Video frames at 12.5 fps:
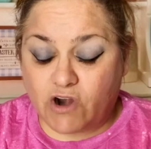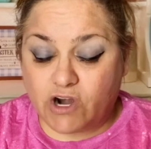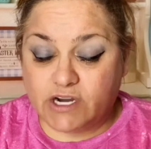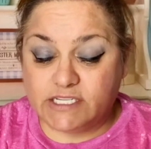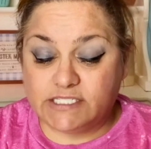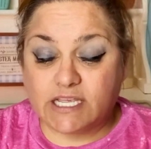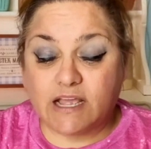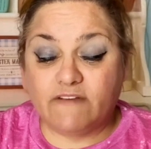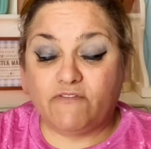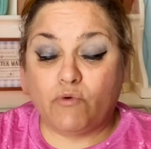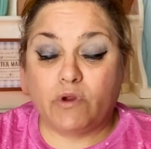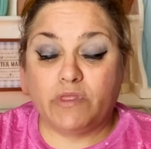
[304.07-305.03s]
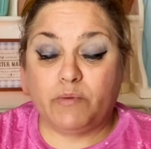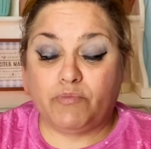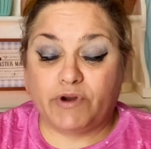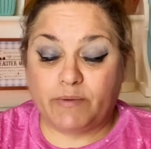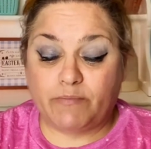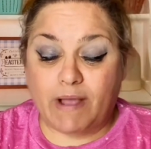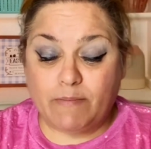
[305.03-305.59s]
as for the
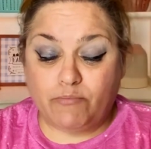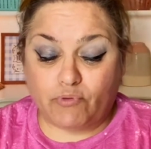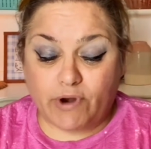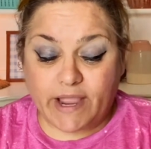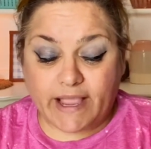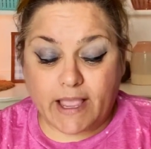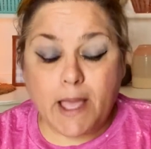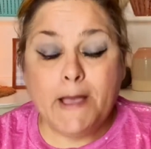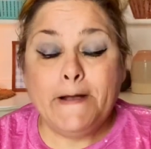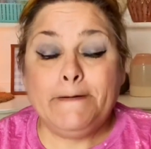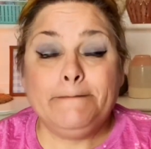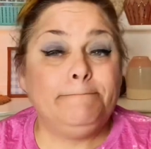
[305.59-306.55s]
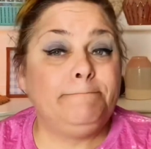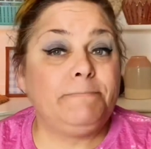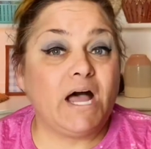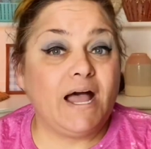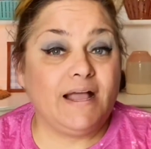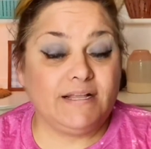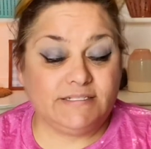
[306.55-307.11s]
brick by brick.
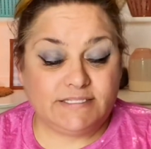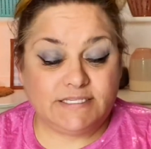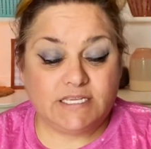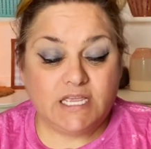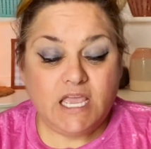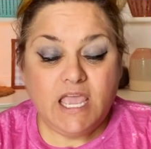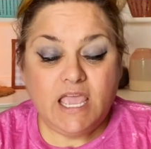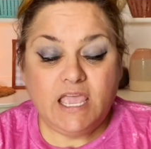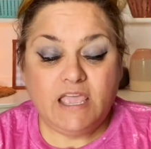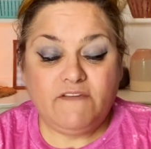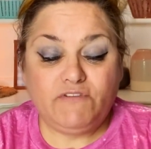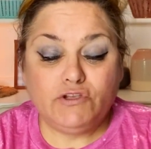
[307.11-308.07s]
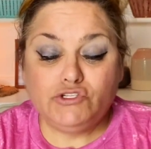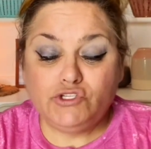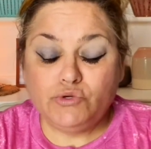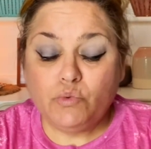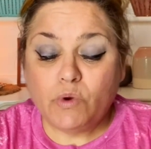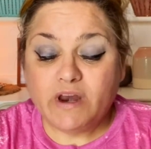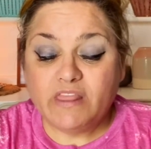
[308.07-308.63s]
But if you do
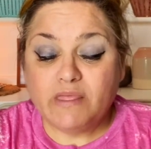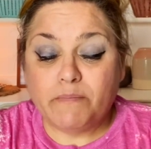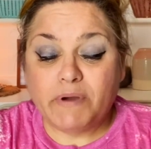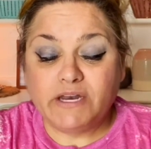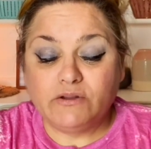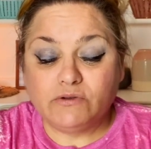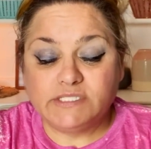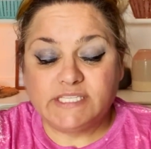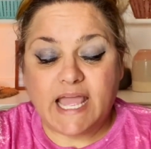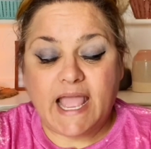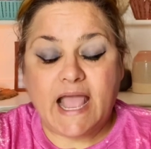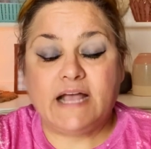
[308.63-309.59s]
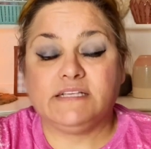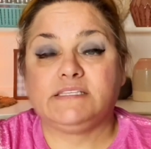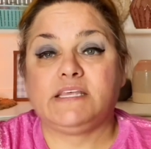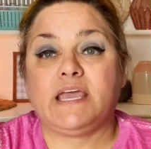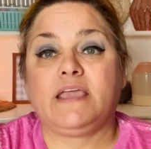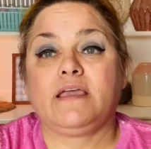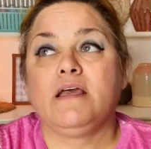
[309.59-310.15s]
one of the bundles that has
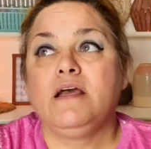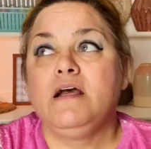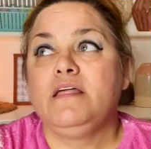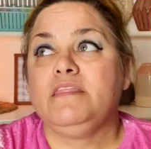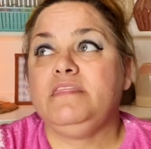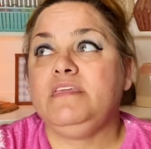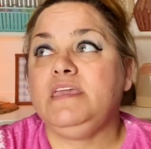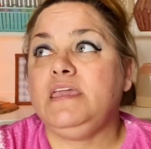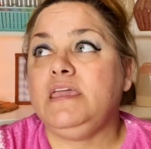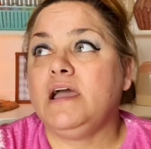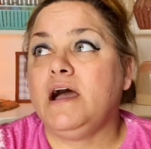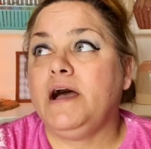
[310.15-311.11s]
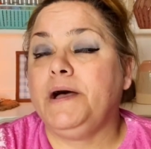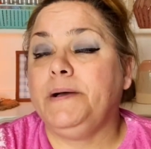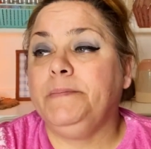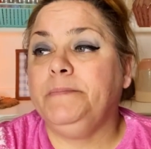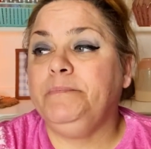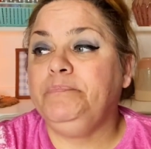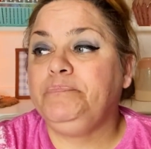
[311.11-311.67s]
like the,
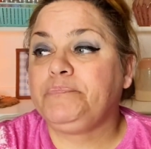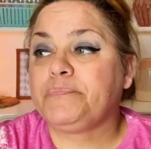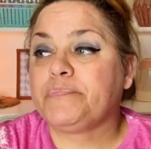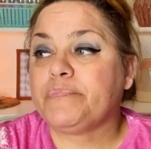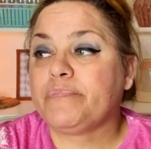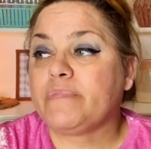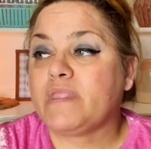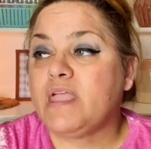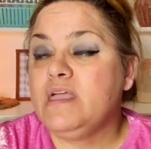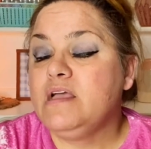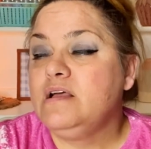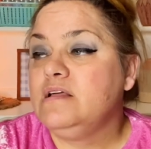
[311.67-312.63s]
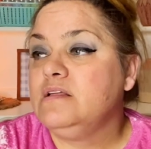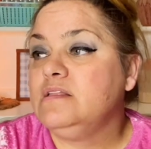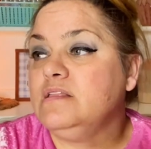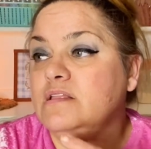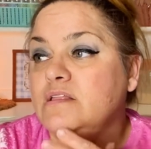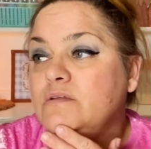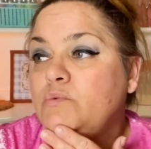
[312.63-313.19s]
um,
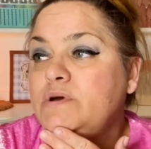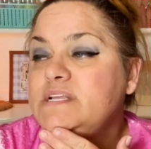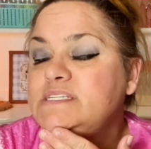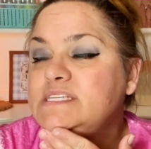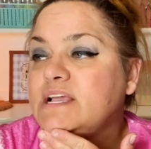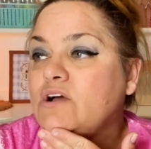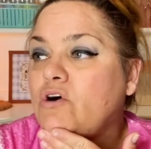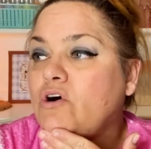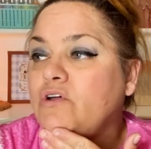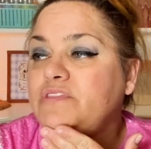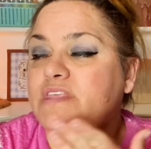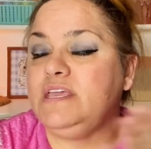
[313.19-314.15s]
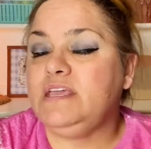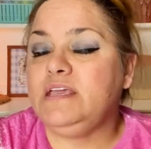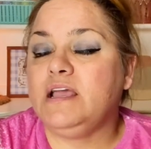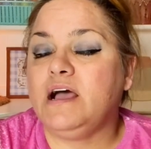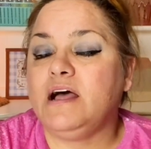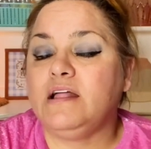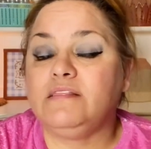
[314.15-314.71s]
what is it called? The
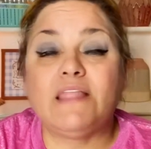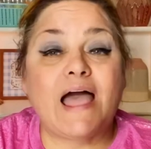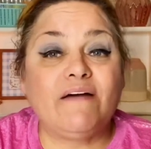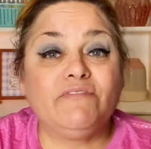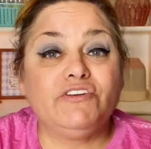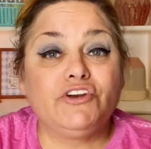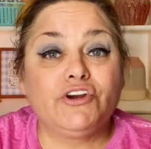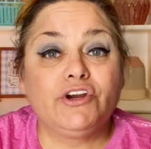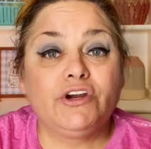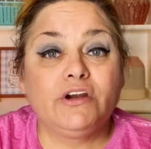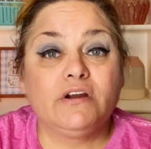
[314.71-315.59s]
uh, lavender